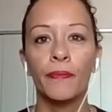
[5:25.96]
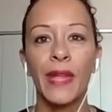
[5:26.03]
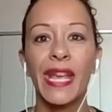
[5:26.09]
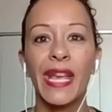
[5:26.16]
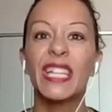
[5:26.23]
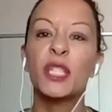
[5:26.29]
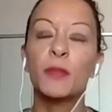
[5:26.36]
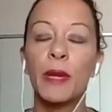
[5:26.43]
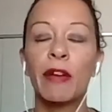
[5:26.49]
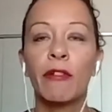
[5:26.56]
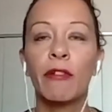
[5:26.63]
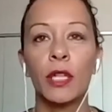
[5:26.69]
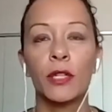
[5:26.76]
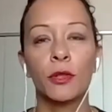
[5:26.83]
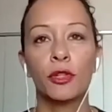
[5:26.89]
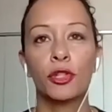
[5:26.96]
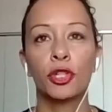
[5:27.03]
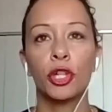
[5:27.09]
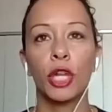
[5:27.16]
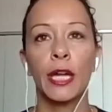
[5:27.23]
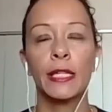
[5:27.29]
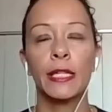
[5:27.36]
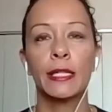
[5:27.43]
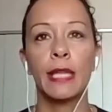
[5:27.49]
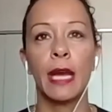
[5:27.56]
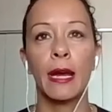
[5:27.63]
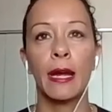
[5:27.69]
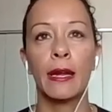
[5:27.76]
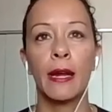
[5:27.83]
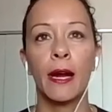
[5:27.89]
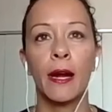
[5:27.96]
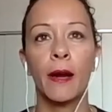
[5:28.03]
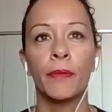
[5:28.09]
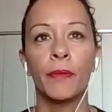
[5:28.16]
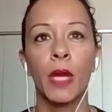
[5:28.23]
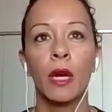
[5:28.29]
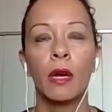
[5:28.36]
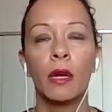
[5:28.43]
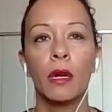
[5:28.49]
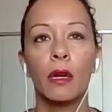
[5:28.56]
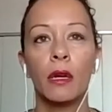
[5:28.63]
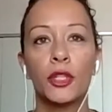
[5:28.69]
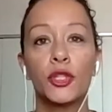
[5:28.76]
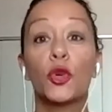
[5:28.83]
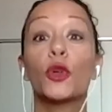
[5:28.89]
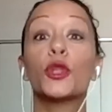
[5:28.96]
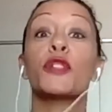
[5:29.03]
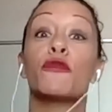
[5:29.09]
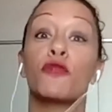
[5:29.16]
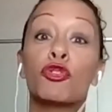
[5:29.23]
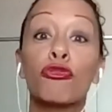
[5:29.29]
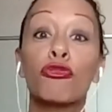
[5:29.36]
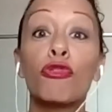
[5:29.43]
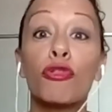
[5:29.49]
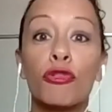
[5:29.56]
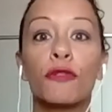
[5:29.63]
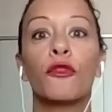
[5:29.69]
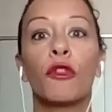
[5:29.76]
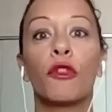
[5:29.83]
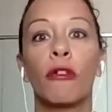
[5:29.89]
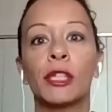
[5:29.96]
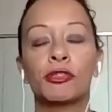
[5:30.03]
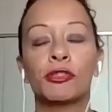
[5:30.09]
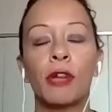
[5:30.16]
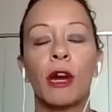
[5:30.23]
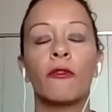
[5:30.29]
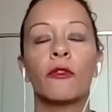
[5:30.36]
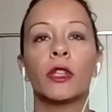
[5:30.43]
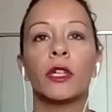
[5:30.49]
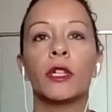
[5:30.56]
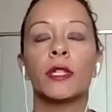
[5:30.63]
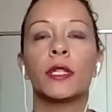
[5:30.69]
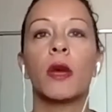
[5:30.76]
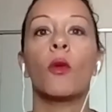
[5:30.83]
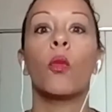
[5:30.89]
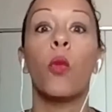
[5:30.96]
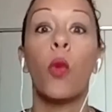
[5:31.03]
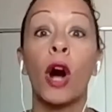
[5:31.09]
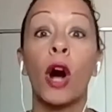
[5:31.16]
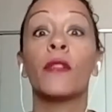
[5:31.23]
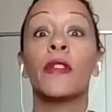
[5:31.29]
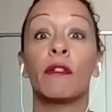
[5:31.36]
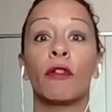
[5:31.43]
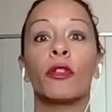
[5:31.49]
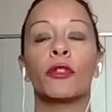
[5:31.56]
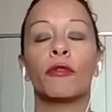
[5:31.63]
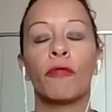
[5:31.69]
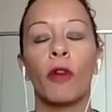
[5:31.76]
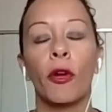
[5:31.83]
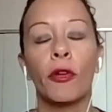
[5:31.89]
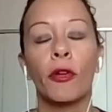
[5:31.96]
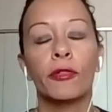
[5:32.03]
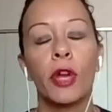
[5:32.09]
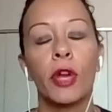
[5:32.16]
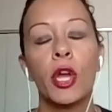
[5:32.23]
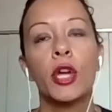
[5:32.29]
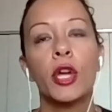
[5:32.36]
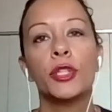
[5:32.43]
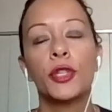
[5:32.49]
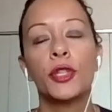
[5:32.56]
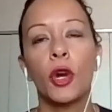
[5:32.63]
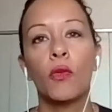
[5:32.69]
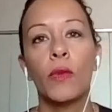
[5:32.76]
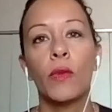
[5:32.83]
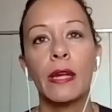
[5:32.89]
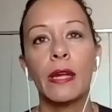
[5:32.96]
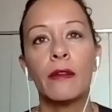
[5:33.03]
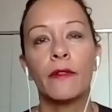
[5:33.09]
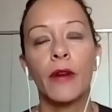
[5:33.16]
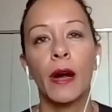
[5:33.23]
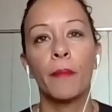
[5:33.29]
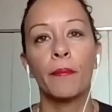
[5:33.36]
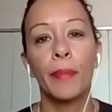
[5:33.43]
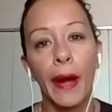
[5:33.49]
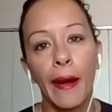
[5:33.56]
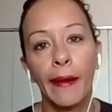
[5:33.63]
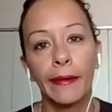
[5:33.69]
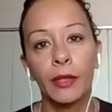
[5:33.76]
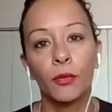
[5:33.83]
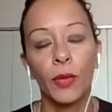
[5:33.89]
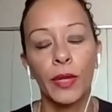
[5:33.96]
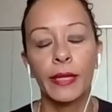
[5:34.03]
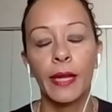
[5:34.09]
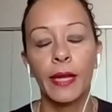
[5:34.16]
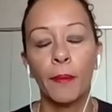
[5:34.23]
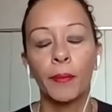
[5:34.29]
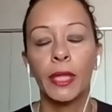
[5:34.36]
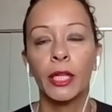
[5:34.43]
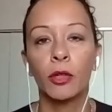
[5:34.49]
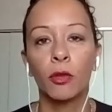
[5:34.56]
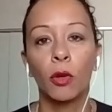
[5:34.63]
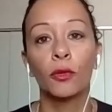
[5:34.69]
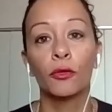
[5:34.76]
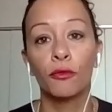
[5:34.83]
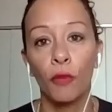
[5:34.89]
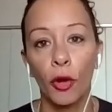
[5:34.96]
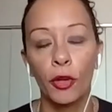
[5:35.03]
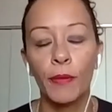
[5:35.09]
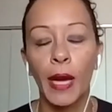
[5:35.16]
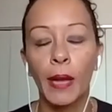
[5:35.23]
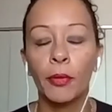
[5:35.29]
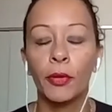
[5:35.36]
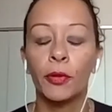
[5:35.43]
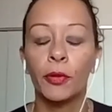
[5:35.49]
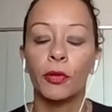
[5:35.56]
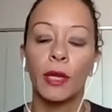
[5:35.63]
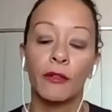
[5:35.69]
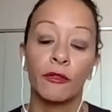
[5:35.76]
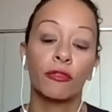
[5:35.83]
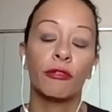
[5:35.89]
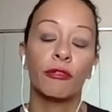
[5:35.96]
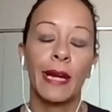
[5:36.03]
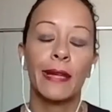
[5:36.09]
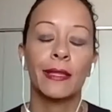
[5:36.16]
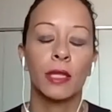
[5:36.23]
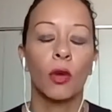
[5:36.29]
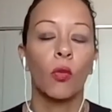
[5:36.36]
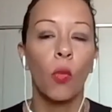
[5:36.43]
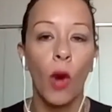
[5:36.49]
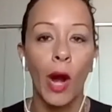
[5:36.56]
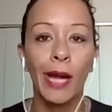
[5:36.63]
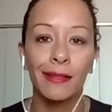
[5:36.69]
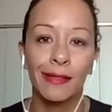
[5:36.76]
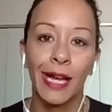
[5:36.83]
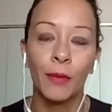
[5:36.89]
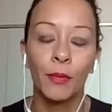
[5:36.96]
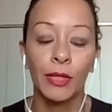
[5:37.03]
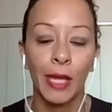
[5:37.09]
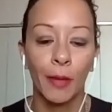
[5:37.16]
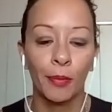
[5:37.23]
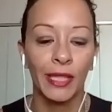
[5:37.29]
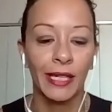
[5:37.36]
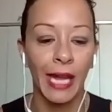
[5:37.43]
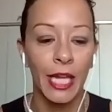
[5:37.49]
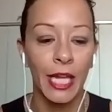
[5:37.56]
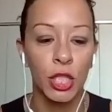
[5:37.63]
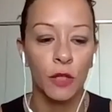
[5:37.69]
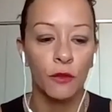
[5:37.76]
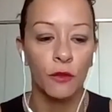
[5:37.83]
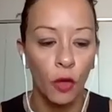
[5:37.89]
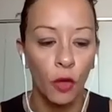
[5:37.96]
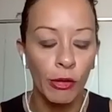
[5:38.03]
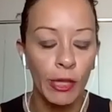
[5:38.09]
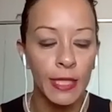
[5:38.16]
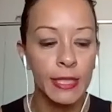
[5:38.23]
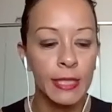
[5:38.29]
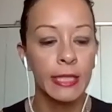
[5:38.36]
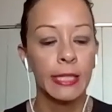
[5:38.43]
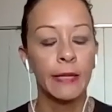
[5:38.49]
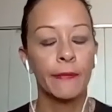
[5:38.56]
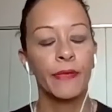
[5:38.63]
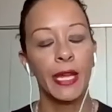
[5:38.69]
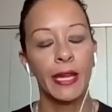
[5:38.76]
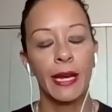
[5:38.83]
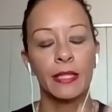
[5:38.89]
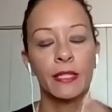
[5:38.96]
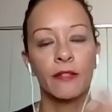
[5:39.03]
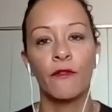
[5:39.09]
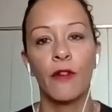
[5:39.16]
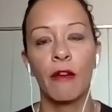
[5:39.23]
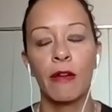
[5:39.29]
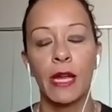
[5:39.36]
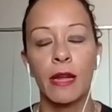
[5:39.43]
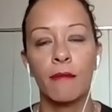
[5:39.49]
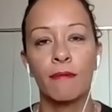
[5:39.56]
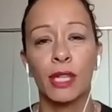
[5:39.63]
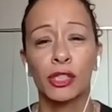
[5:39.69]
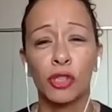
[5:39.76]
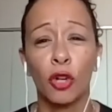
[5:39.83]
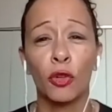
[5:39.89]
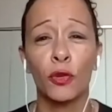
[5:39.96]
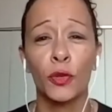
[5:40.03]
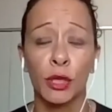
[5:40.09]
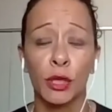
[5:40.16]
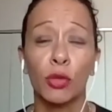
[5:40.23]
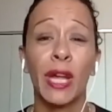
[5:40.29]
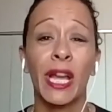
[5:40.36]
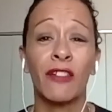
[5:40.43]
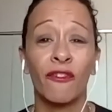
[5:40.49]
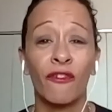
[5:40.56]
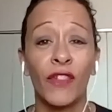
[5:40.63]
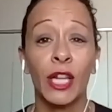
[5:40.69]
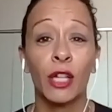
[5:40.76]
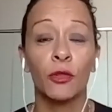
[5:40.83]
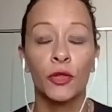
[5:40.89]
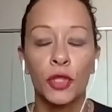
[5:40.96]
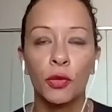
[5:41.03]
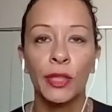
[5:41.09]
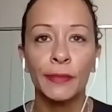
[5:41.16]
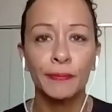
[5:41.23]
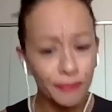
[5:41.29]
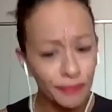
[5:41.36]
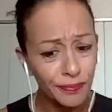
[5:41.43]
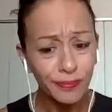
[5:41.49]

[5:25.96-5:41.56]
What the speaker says: experience, or should I say source of truth for our travelers while they're on the road. So we've partnered with a company called Roadmap, who have created a white label application for us. It has a very McDonald's look and feel to it,